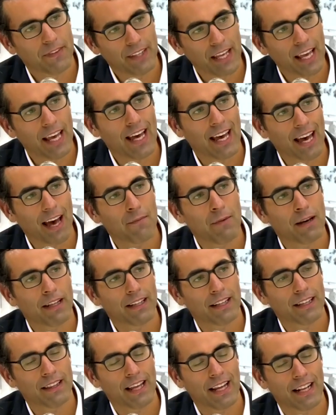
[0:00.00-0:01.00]
Yeah, I
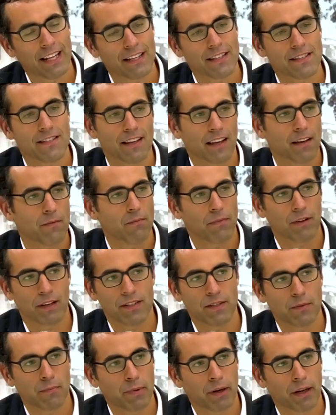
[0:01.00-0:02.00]
mean, it's
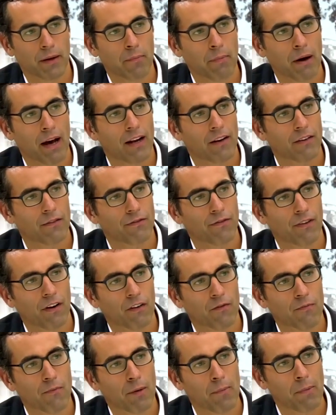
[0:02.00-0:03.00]
a big part of
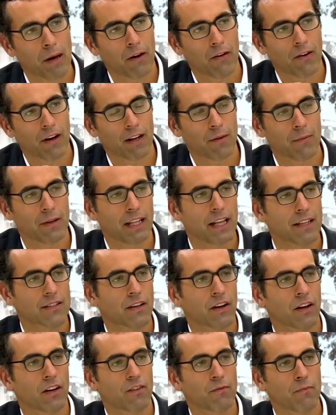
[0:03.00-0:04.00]
my background. I mean, that's
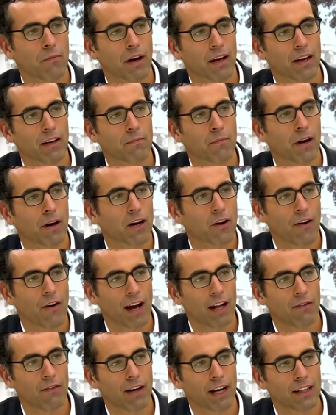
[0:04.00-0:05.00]
kind of my
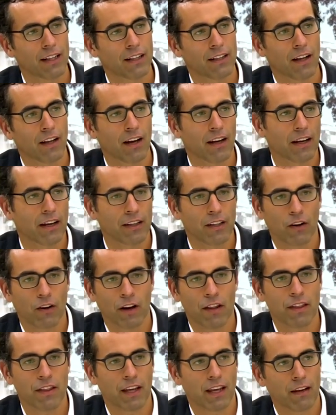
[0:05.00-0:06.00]
creative outlet.
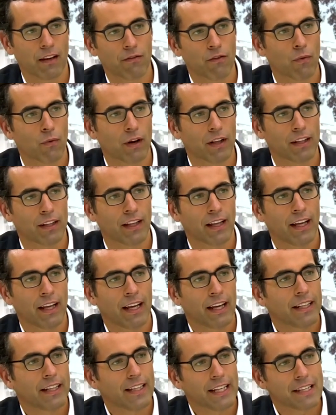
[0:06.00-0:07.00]
I think everyone
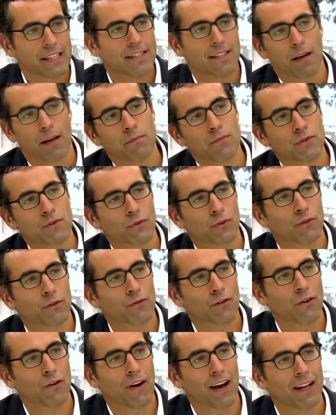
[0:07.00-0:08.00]
needs some sort
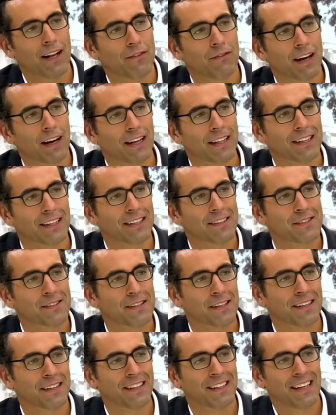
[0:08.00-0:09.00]
of creative outlet
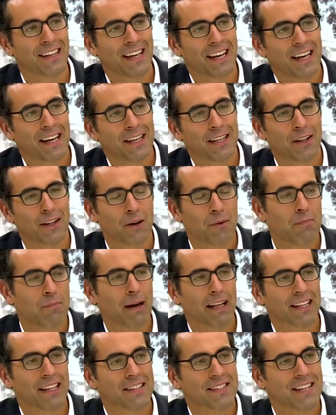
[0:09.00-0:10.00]
to, you know,
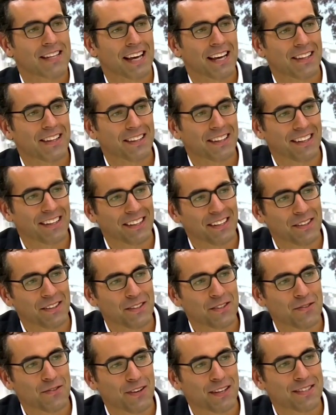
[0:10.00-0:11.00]
balance out the
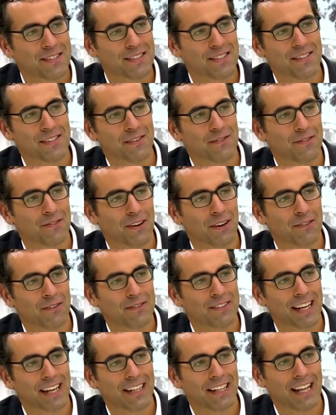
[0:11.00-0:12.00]
stresses of
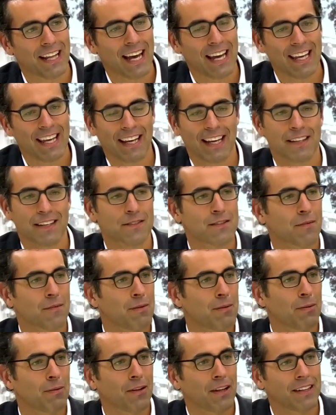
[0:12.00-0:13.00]
day-to-day. Some
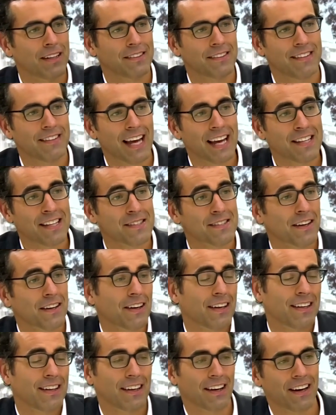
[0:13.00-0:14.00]
people like to dance.
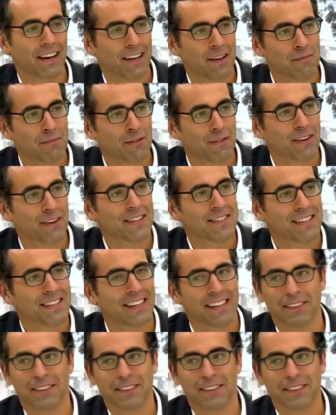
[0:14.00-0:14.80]
I improvise, yeah.